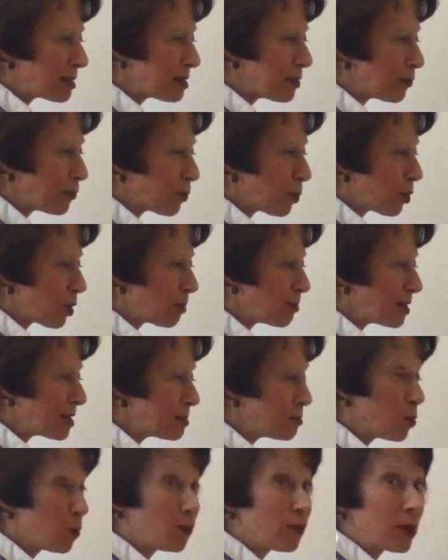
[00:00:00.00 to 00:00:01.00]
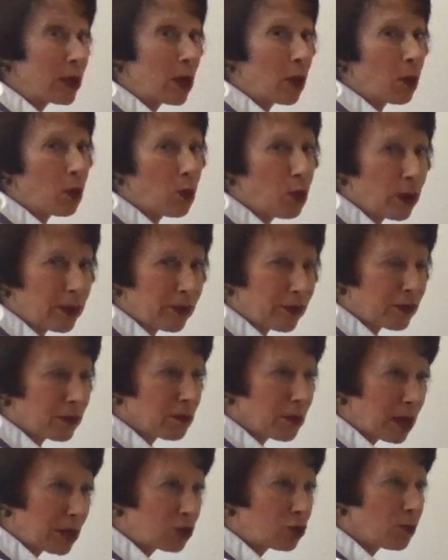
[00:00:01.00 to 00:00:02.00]
as the forearm is moving with
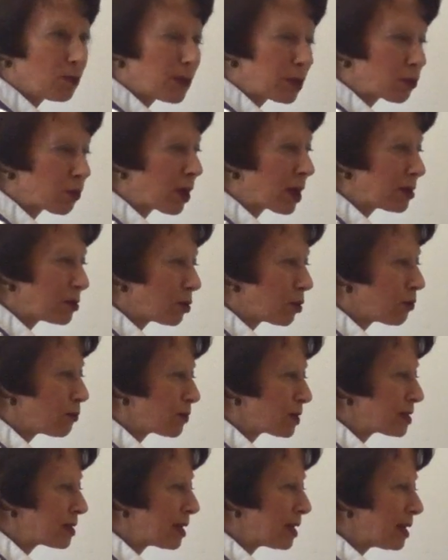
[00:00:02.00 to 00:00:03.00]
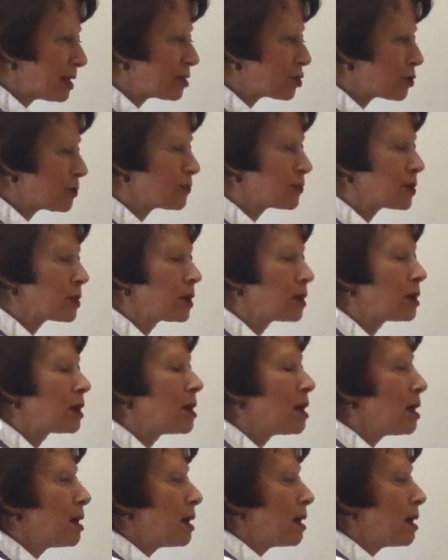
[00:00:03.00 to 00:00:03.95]
me to be right over the interval,